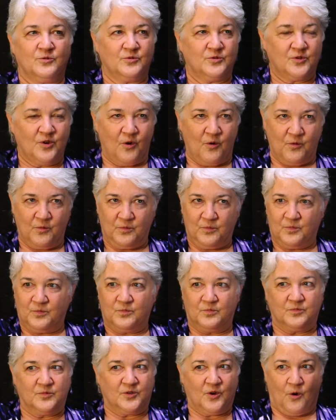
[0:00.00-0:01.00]

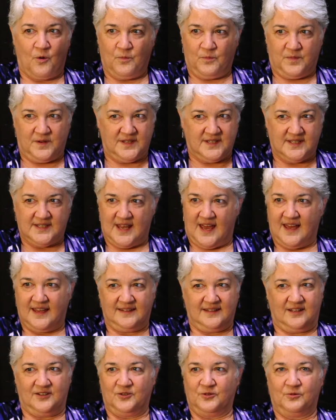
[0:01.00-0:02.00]
Don't be sad
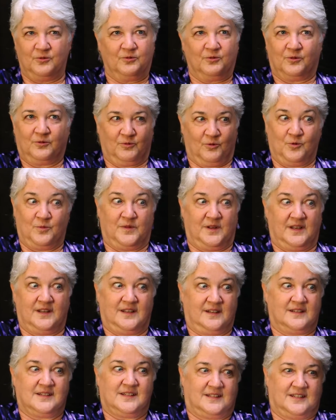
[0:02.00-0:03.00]
that you threw me
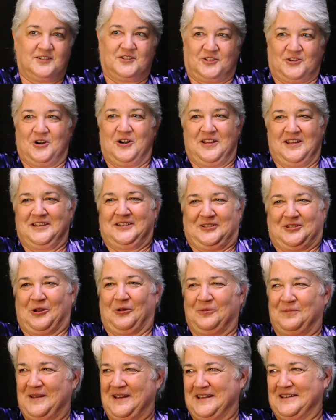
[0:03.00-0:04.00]
in a cistern and
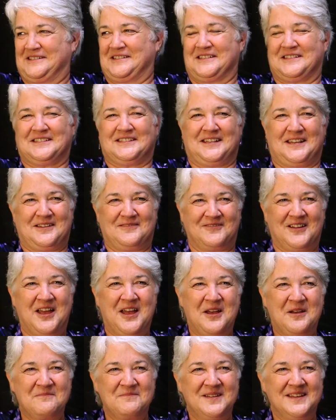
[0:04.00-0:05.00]
sold me as a slave,
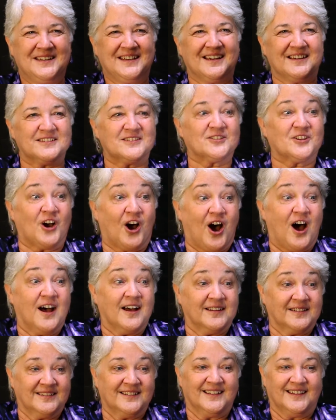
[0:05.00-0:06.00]
because
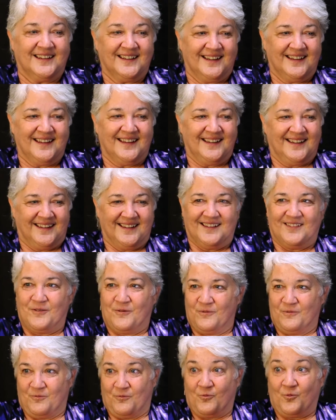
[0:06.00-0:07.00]
God
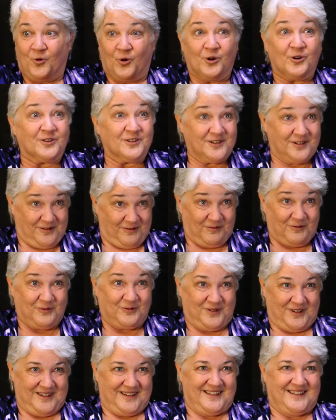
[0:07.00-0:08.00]
worked through
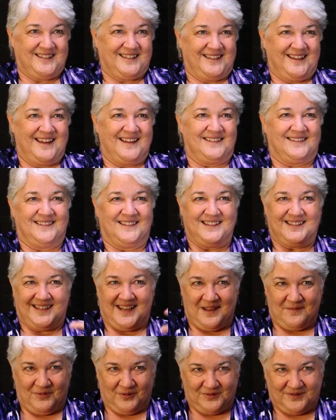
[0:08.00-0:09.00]
this and is
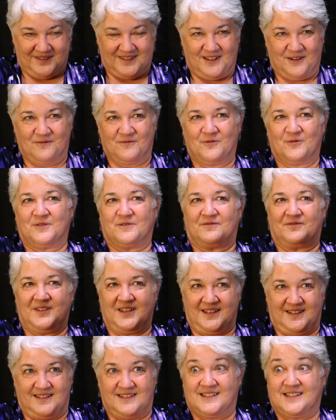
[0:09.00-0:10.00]
able, therefore, to
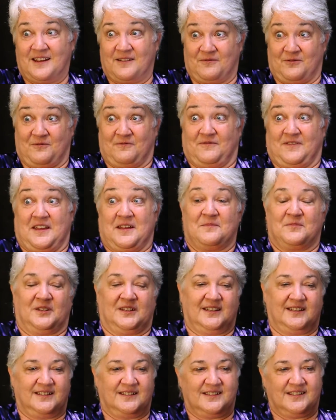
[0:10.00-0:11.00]
feed and save the
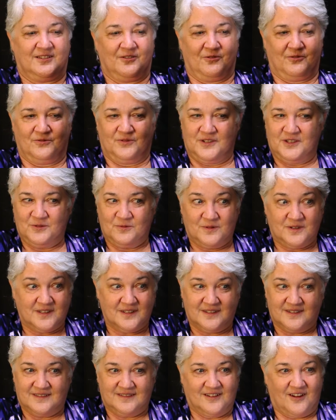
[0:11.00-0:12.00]
family. And so this was
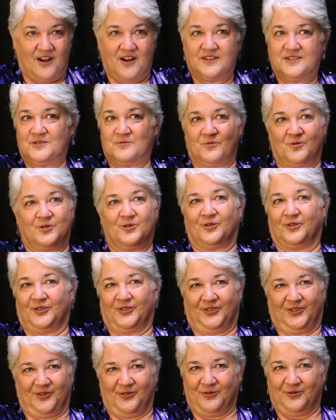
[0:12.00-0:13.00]
God's work,
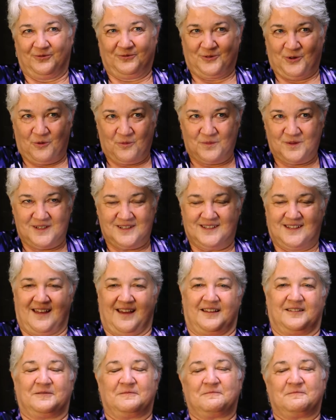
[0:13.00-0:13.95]
so don't be sad.